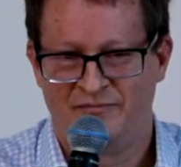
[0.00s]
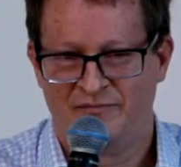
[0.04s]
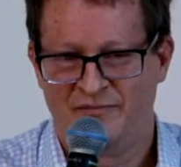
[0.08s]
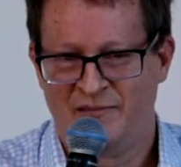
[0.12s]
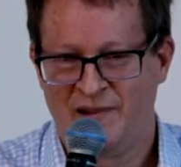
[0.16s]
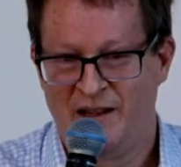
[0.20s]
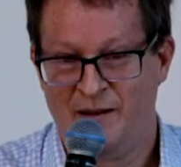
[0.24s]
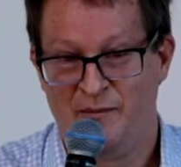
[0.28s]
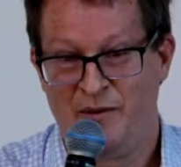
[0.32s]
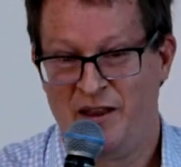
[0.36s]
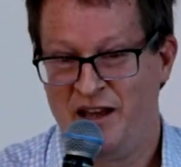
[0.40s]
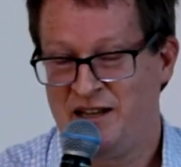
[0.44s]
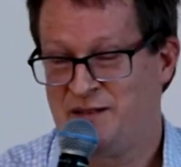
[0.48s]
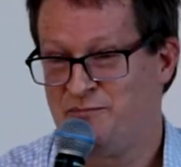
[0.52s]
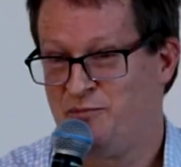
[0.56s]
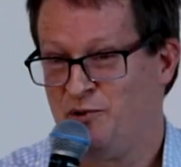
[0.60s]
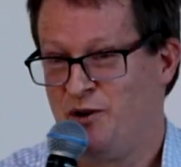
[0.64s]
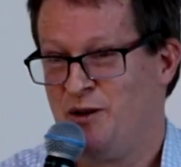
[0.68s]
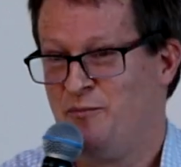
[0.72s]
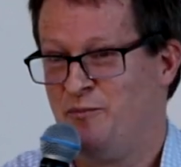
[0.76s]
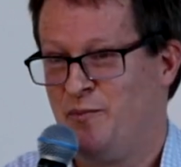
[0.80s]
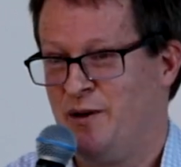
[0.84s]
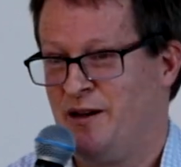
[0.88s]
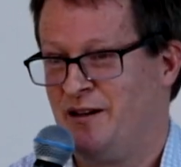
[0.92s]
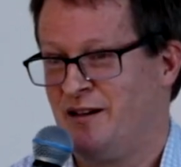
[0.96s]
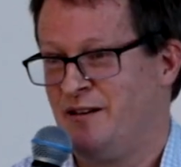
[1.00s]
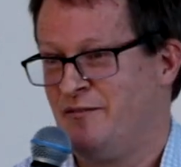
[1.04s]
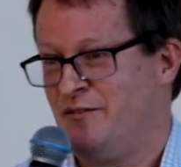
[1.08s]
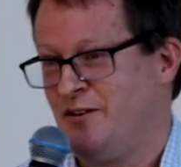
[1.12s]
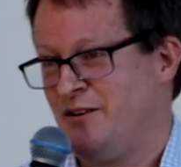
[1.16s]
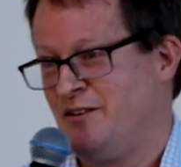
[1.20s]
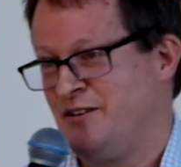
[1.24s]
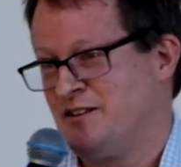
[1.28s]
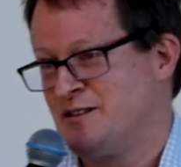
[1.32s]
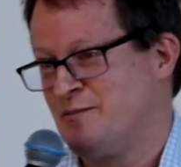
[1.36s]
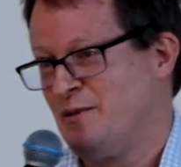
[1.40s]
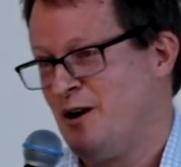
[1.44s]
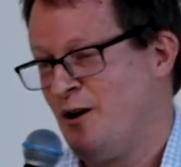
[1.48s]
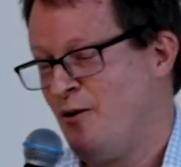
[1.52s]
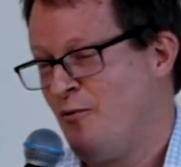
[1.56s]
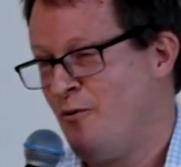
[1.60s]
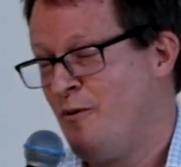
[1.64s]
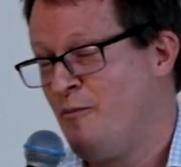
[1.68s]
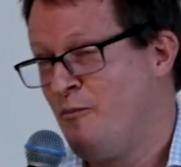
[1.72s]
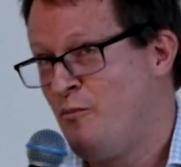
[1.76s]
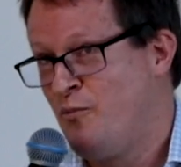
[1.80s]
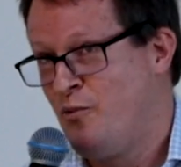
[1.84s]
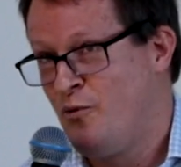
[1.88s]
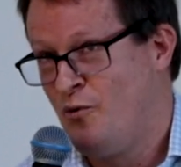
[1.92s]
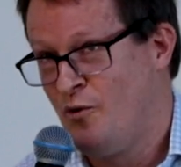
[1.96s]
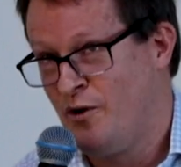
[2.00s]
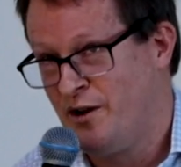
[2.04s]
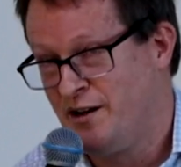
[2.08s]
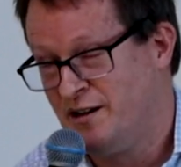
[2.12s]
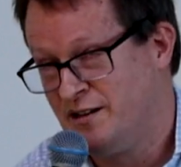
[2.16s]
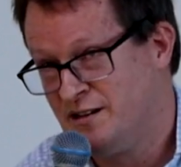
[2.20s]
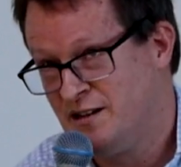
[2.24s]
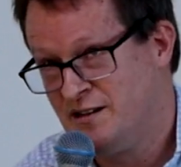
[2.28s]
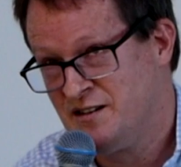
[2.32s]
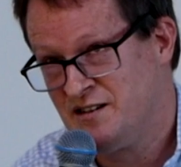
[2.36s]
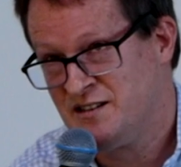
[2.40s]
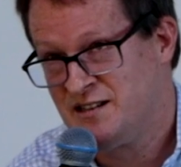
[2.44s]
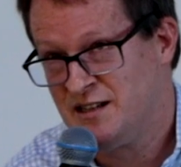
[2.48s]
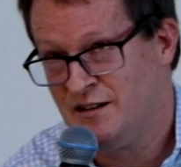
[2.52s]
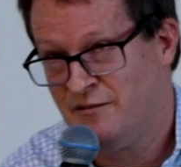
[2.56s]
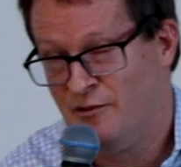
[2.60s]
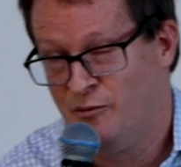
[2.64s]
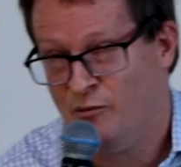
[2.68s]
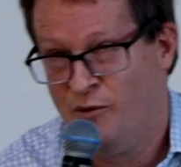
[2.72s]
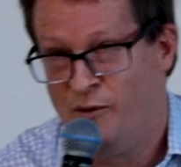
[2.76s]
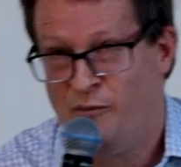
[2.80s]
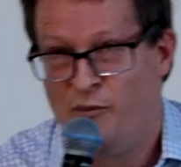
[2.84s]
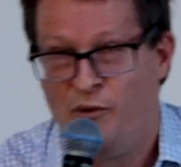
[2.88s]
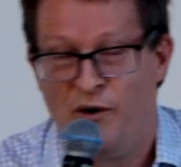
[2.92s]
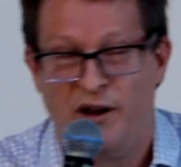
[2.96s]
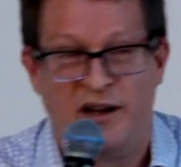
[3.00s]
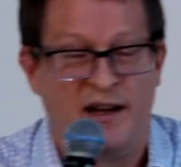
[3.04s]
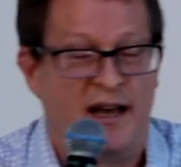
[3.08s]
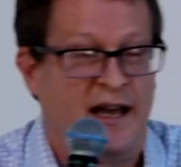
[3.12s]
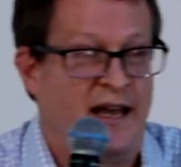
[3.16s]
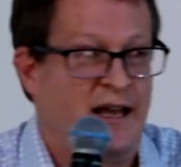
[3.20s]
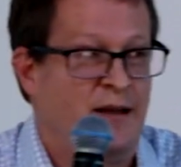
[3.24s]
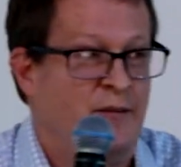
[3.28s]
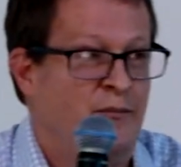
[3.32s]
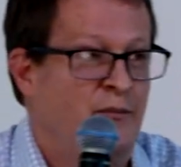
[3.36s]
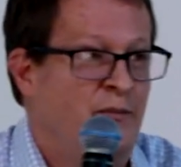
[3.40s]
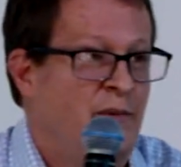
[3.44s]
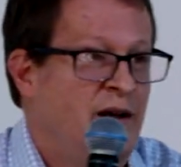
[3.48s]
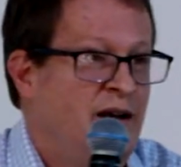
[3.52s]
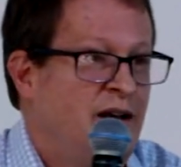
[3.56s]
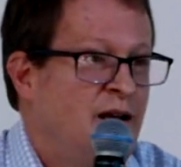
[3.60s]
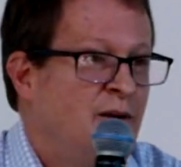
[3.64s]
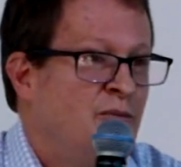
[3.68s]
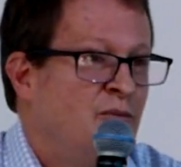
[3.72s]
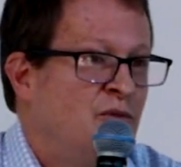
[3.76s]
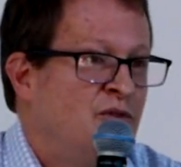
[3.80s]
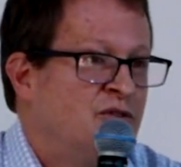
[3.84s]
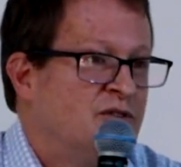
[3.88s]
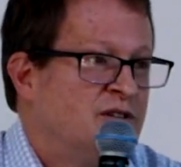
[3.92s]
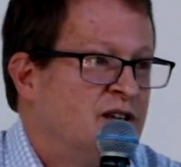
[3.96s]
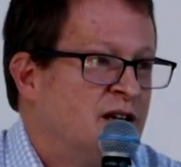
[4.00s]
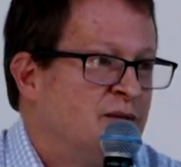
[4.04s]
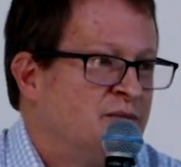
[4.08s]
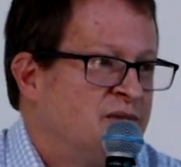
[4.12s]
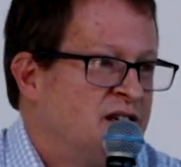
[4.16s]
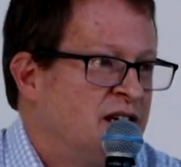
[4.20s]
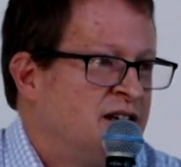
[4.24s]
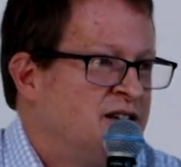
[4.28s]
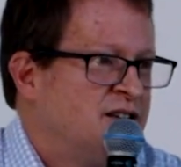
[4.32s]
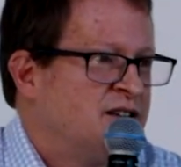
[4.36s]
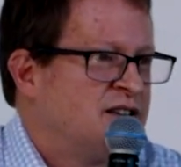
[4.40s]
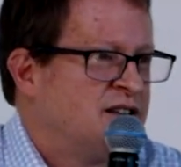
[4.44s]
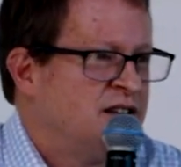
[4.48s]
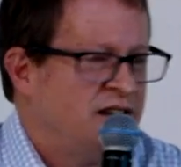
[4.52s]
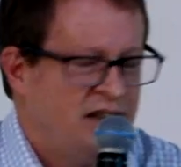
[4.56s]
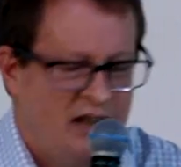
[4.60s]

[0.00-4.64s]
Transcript: I mean, that's pretty big. If you know, there's about 1.7, 1.8 billion Muslims. And so